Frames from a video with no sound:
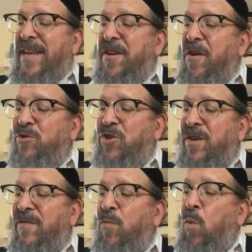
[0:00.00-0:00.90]
that
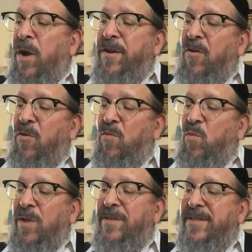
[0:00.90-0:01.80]
notion of one ho-
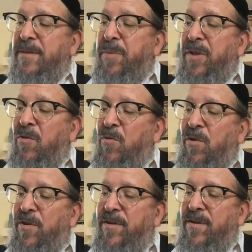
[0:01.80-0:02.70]
one simple
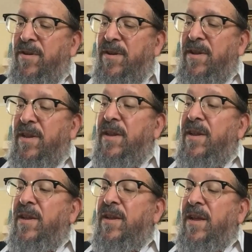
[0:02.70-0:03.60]
horn,
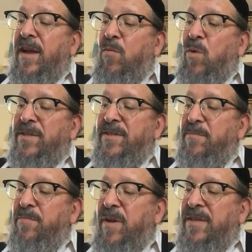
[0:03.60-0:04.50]
uh, one
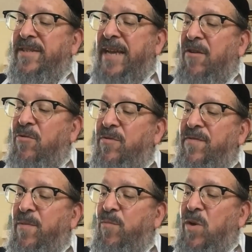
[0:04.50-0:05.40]
sim- a
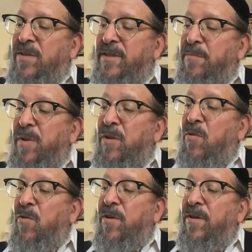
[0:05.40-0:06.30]
sound from one simple
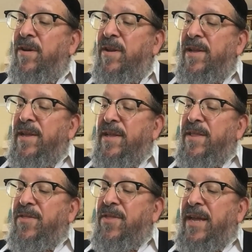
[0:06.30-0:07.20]
horn,
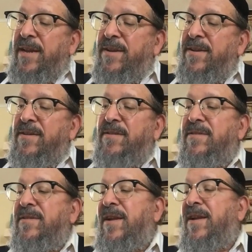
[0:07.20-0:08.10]
then
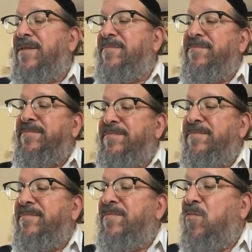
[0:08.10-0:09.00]
um,
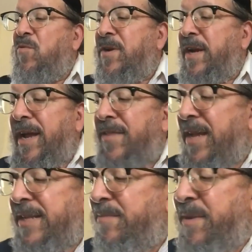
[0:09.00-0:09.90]
working on
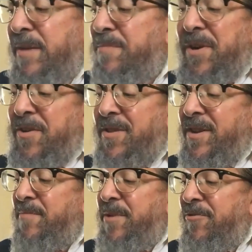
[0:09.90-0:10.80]
that to become part of the
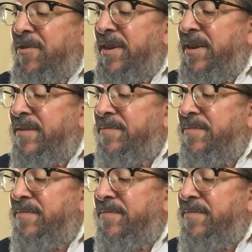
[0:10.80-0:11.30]
community. Yeah,